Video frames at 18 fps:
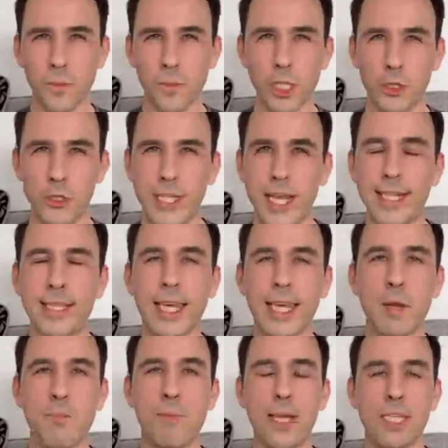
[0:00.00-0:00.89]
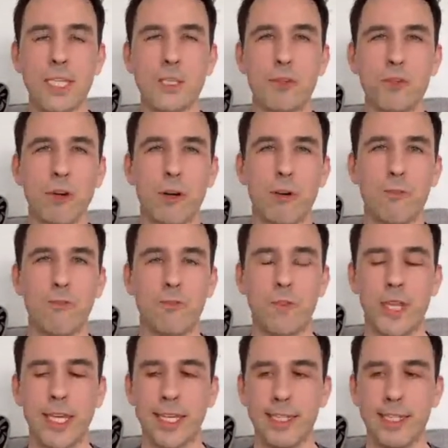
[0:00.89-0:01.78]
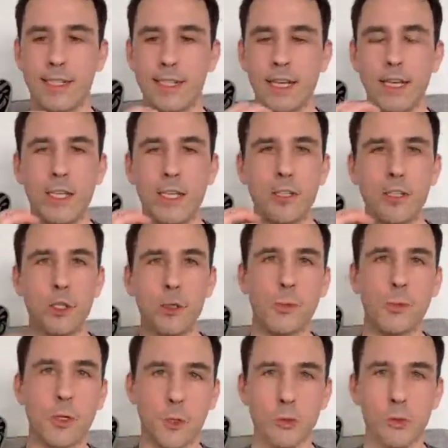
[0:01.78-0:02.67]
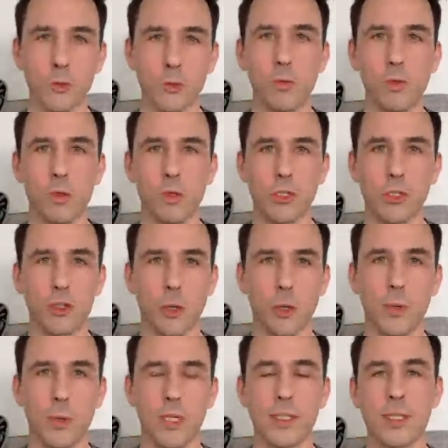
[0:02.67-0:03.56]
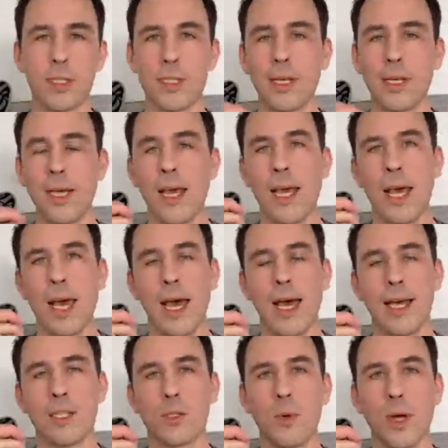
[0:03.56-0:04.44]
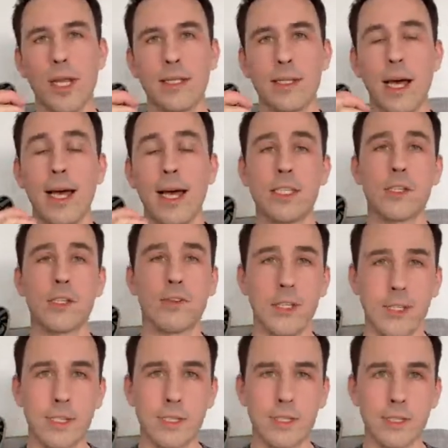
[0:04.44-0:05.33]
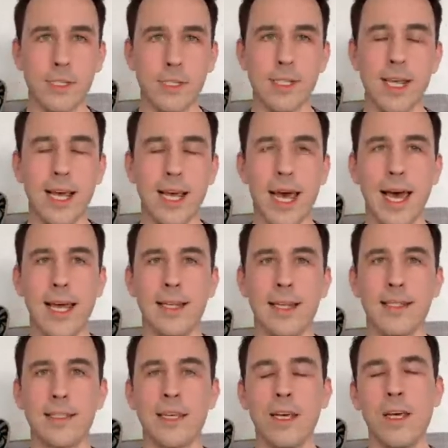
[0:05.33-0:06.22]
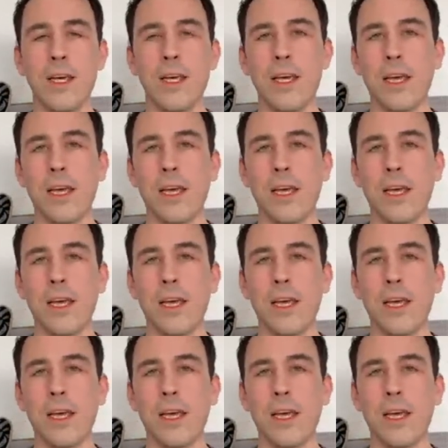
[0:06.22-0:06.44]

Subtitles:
you tend to get a mixture of these supercooled water droplets as well as ice crystals. And